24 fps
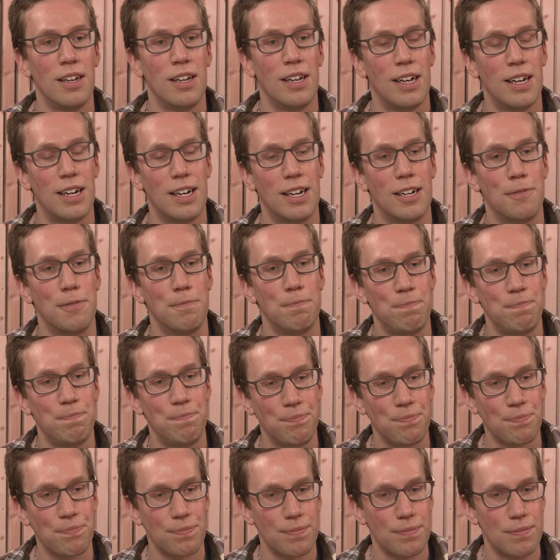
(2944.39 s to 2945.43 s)
Um,
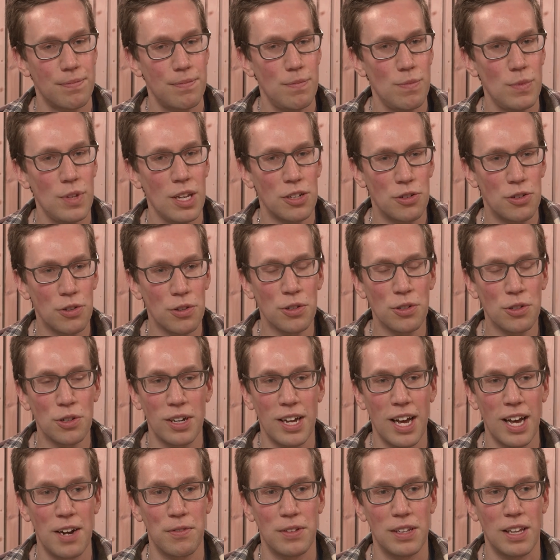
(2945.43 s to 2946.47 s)
so those are
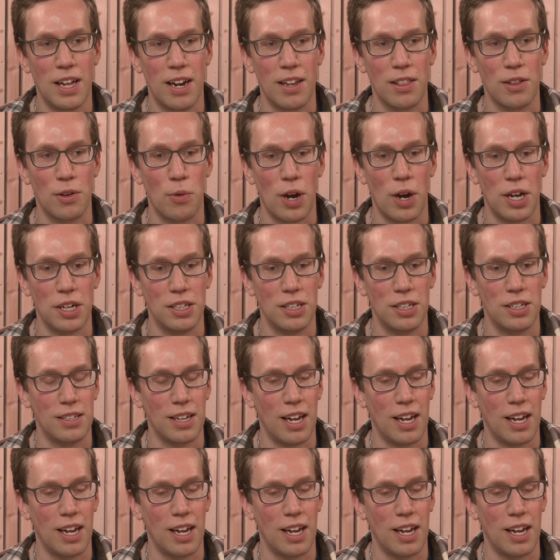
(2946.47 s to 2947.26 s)
kind of a lot of the questions.